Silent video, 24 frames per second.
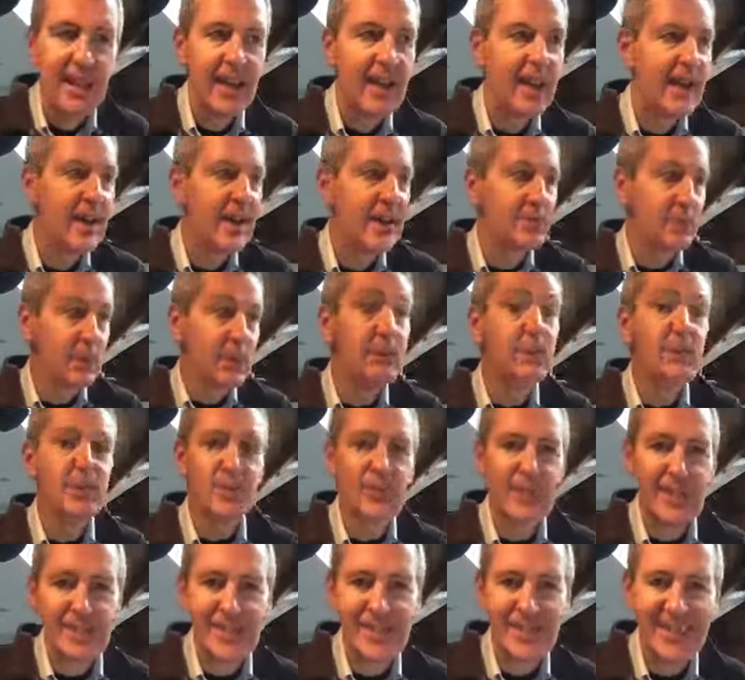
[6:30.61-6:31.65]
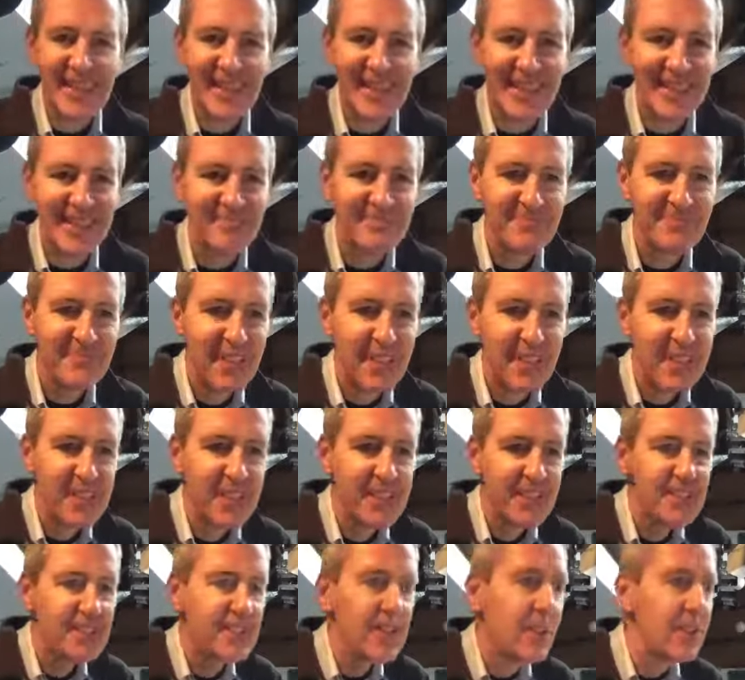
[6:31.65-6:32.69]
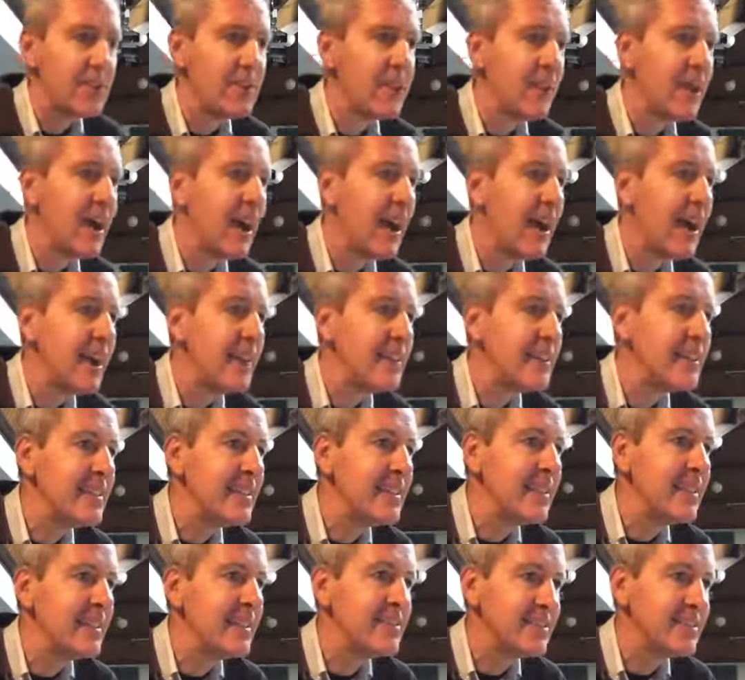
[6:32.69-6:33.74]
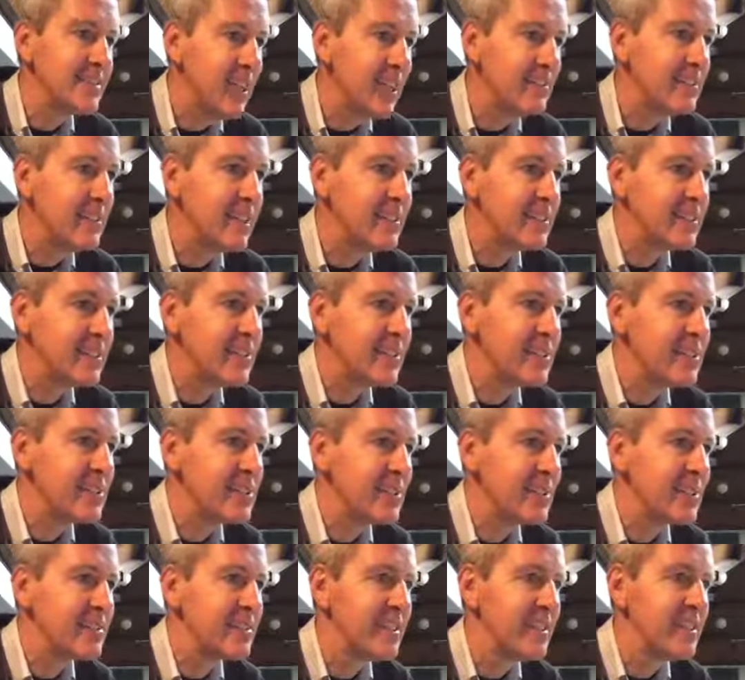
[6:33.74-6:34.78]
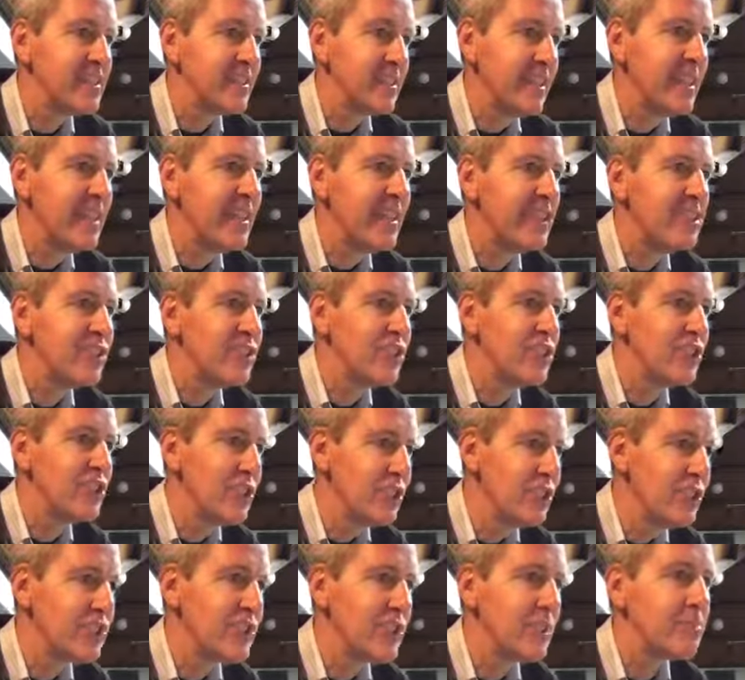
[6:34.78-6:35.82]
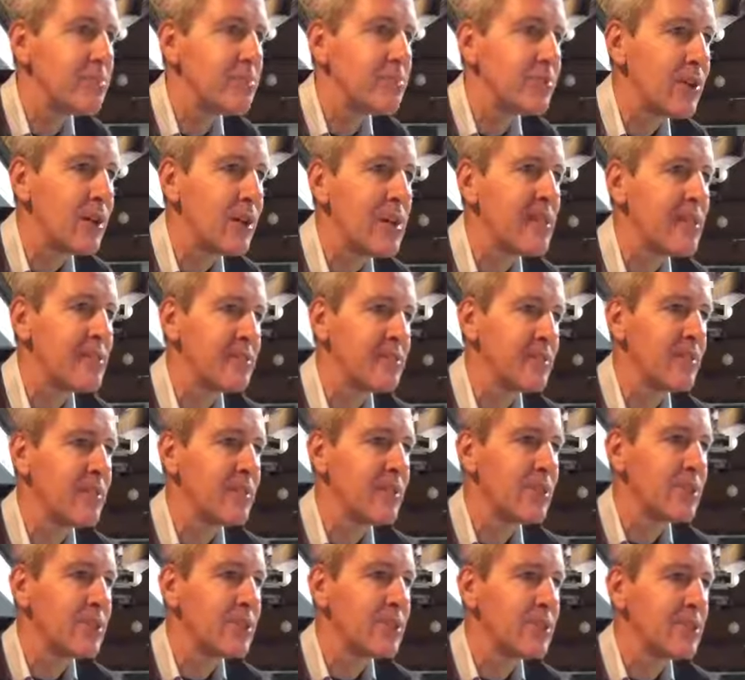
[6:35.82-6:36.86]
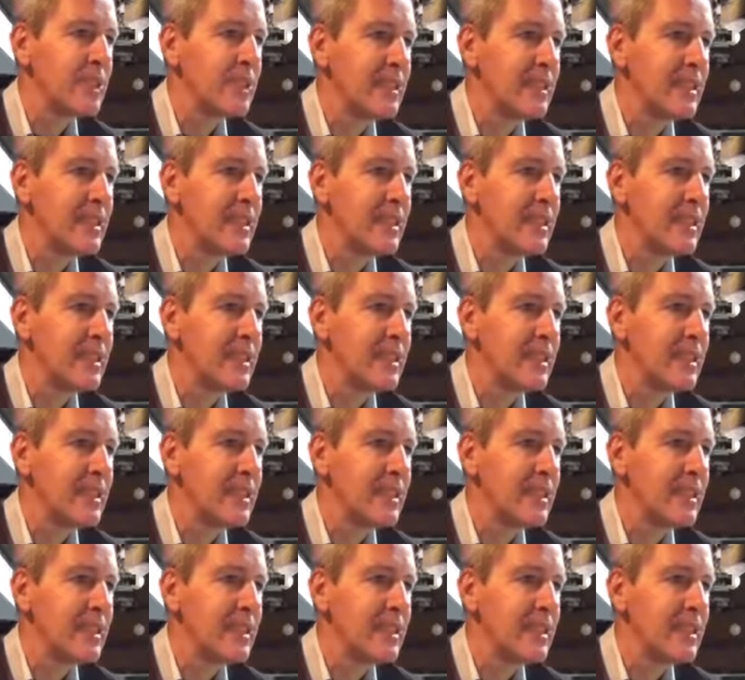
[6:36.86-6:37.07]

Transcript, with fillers: Uh, we will sing together. So uh, Psalm 92 says this: "It is good to praise the Lord."